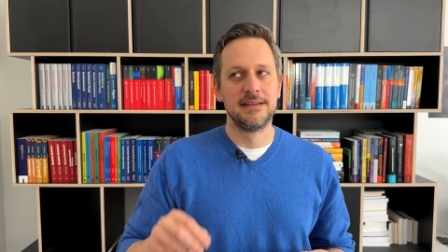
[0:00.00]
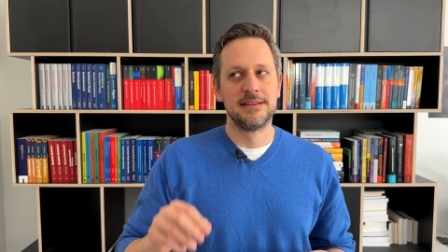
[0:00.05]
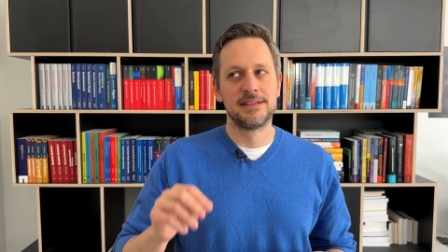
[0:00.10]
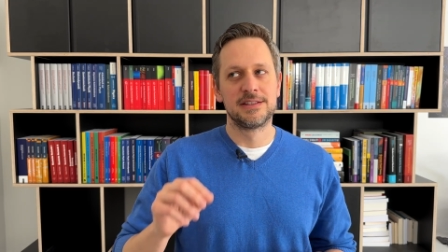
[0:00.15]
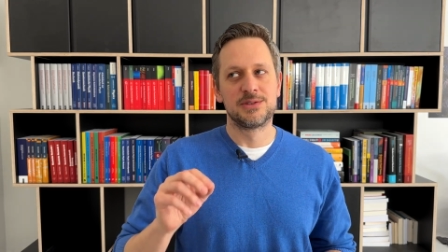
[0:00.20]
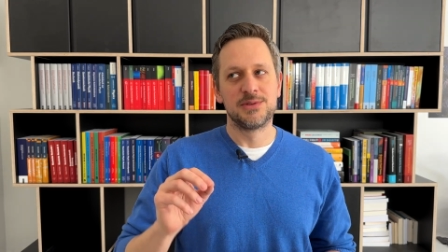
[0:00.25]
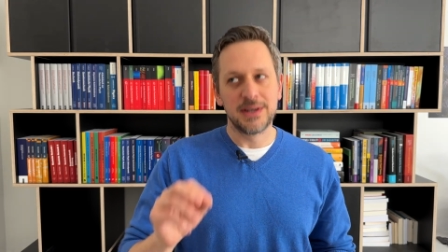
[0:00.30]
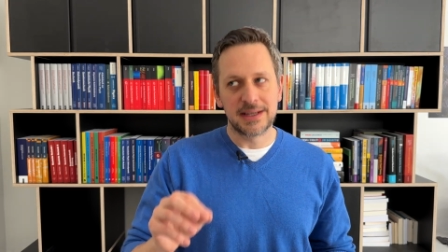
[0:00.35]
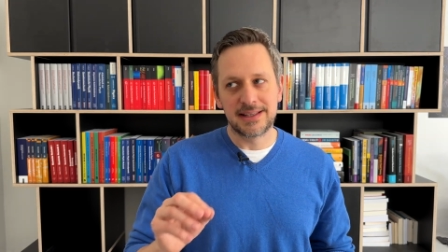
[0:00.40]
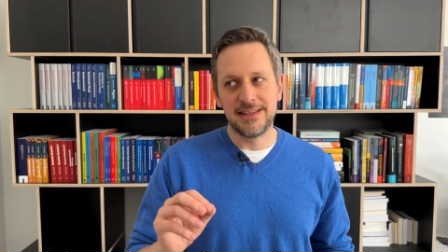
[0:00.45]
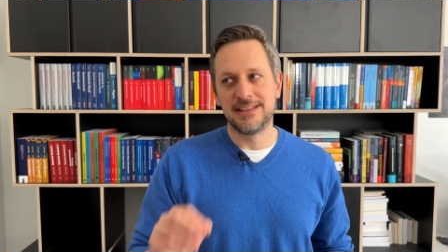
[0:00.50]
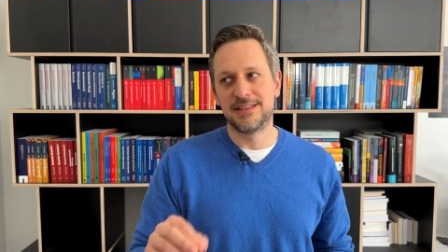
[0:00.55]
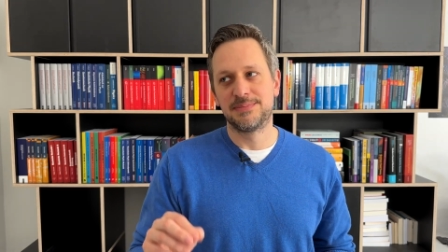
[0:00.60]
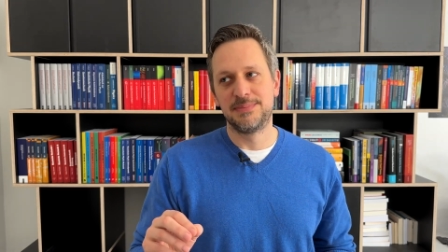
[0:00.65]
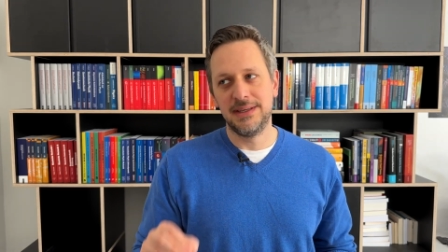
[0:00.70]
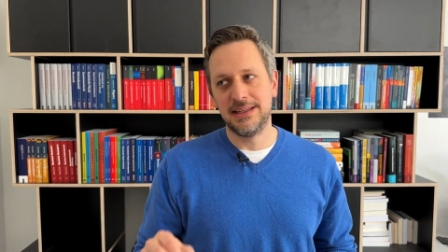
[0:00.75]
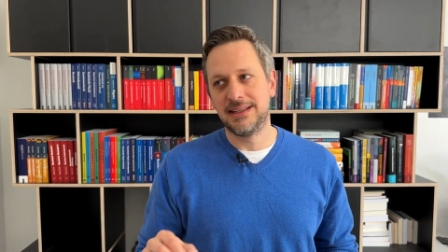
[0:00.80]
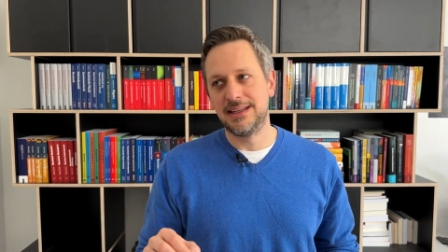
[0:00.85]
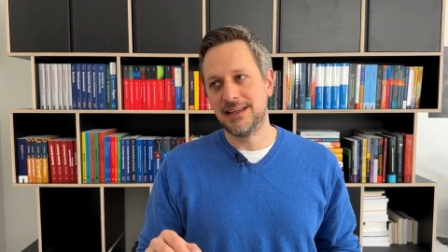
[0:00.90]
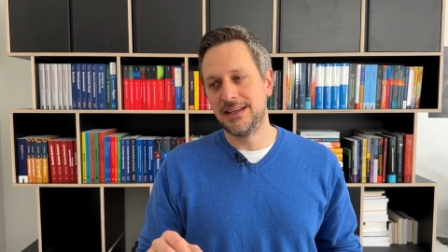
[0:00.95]
strictly
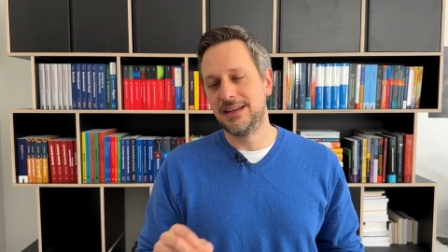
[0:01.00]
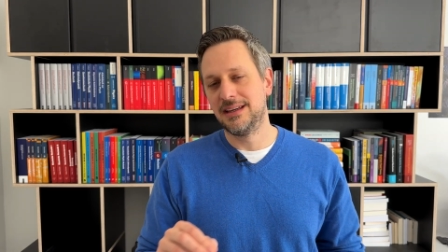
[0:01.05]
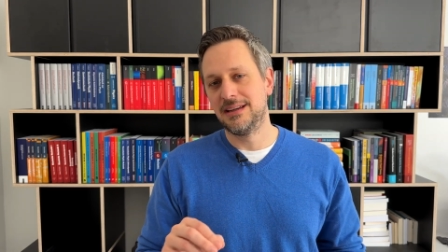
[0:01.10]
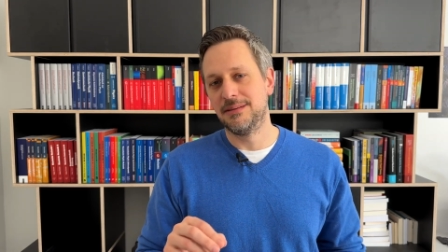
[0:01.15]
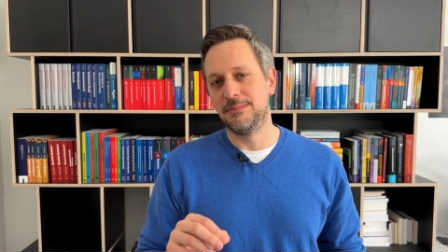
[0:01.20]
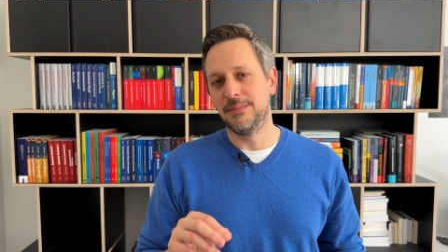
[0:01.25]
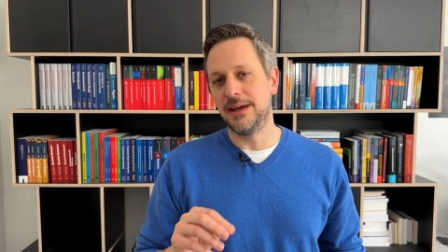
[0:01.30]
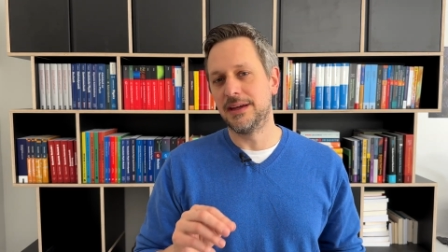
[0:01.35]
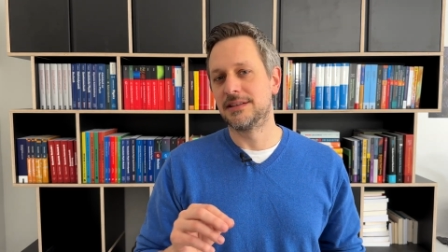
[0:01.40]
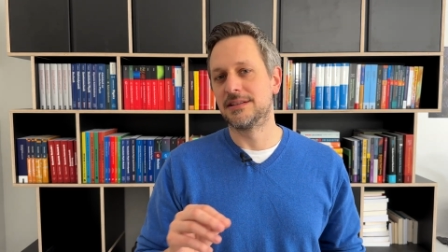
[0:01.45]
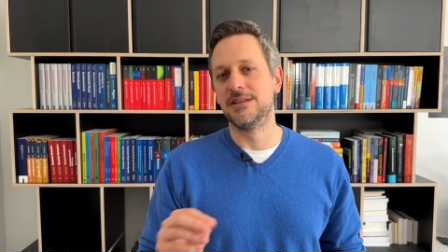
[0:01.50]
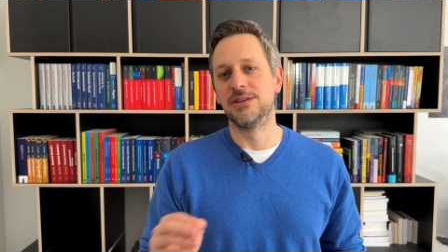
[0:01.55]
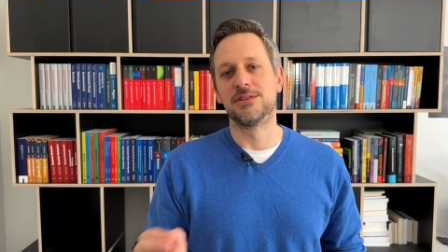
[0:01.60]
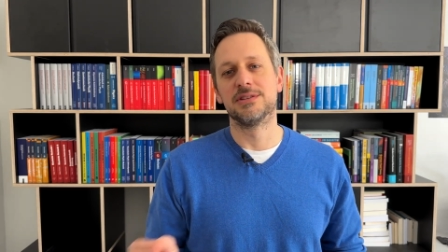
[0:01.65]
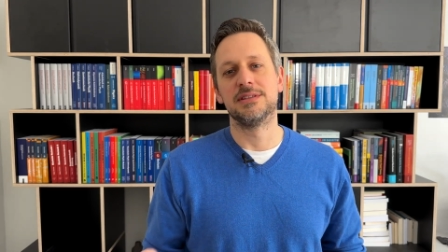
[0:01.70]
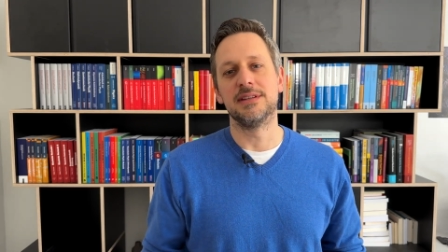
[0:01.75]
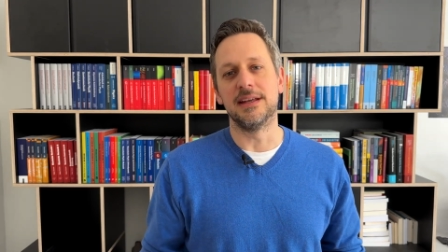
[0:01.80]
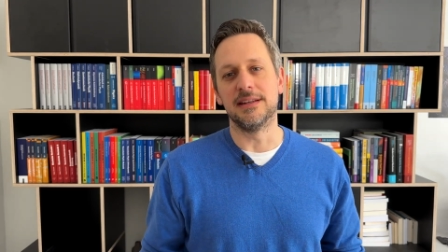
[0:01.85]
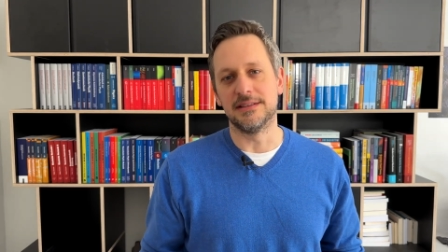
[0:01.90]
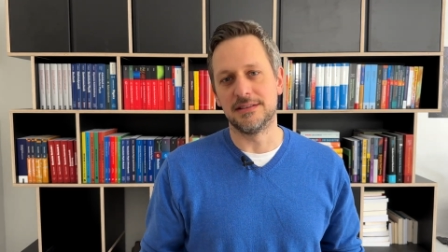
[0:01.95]
speaking, makes no
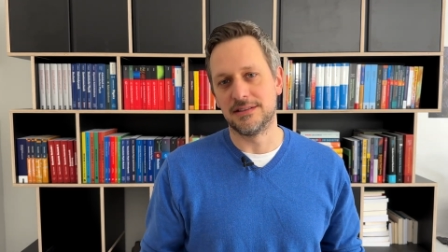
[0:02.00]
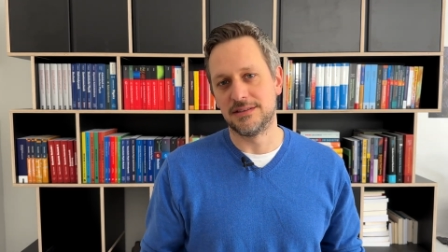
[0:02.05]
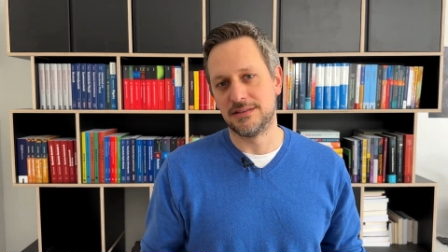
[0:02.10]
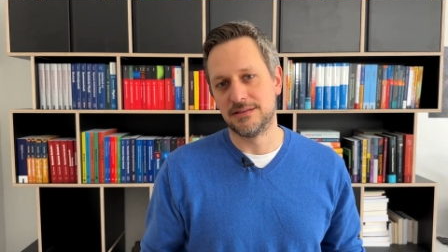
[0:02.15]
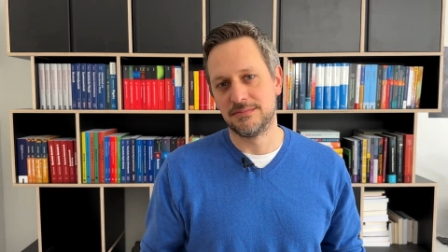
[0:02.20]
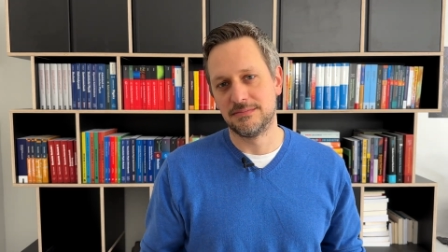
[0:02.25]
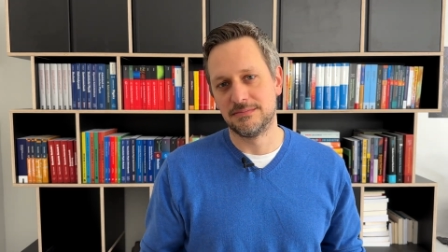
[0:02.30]
sense.